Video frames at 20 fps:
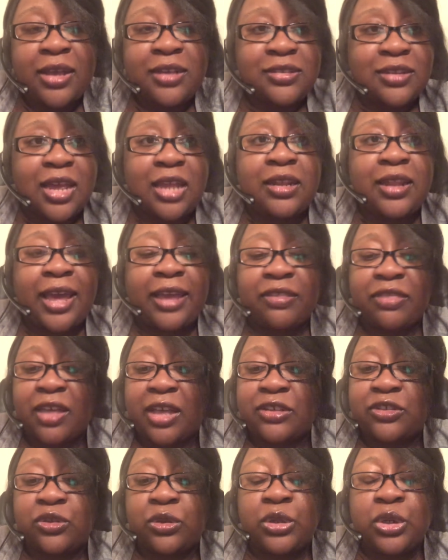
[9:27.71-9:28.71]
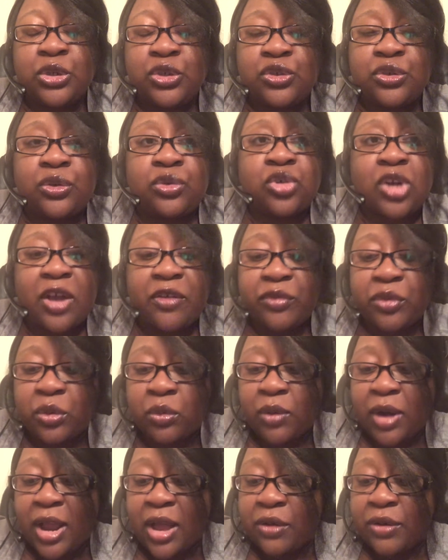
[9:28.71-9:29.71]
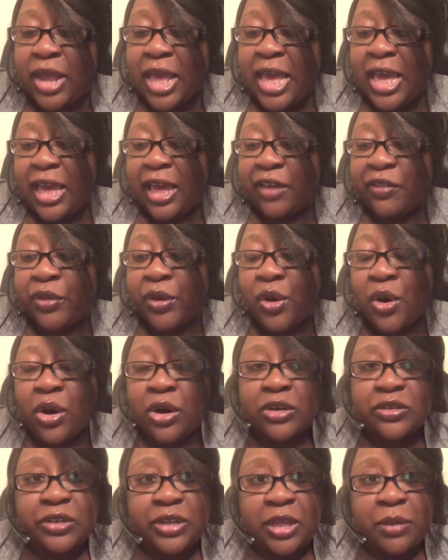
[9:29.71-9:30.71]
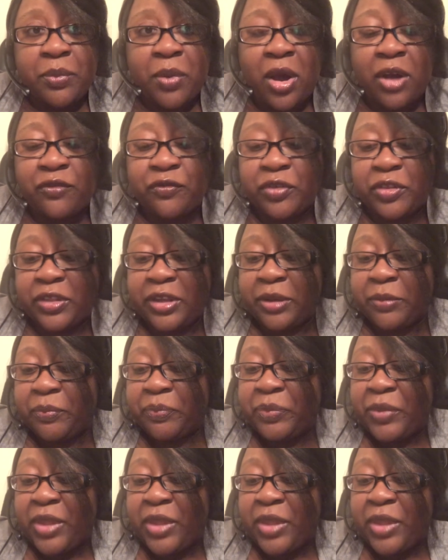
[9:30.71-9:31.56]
He's not like that. So they're still driving around in the cars that he bought for them.